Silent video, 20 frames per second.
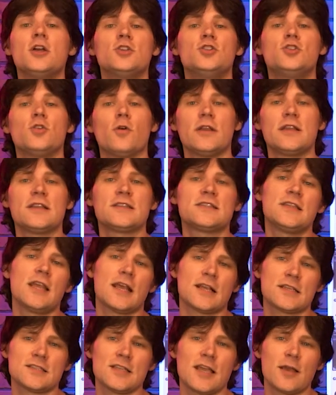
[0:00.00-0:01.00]
join us
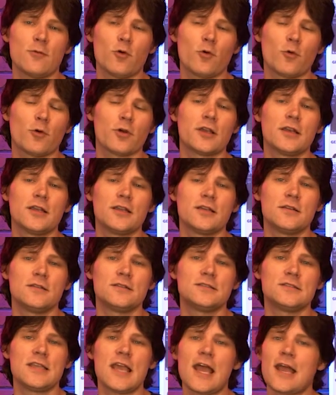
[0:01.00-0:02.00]
next time where we're going
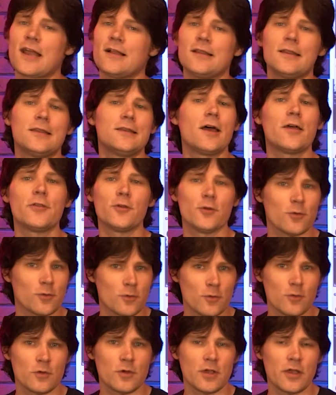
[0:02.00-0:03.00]
to tackle
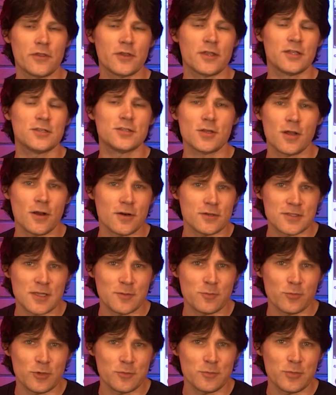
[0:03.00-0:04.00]
another of the guitars
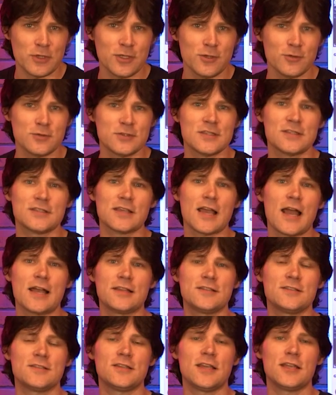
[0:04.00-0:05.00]
that Britbeat uses
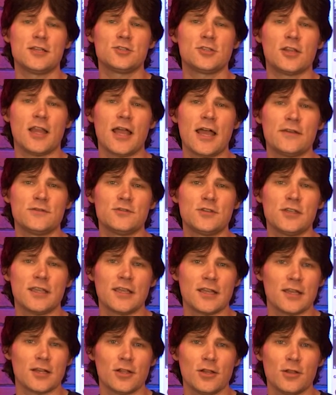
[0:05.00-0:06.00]
on stage live so you can
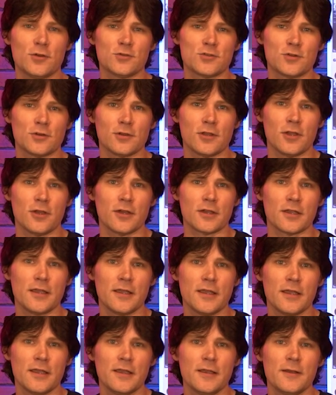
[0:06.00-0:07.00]
get a closer look.
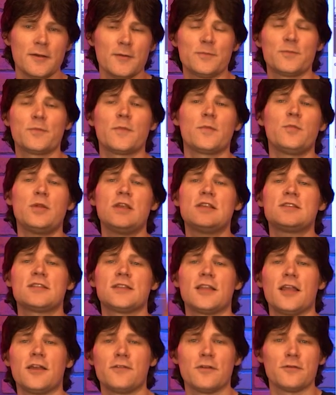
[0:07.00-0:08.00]
Peace
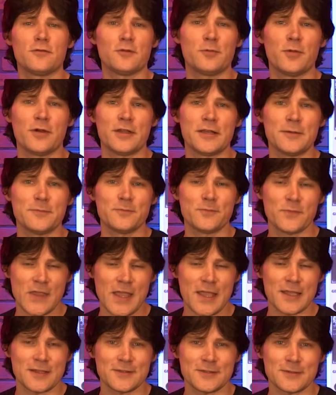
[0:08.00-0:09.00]
and love, everybody.
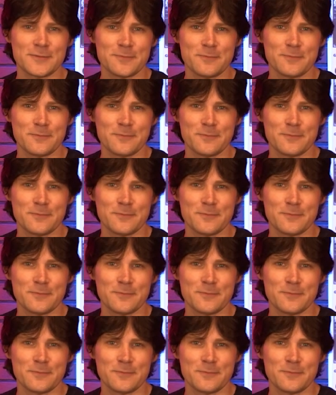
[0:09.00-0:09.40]
Thanks.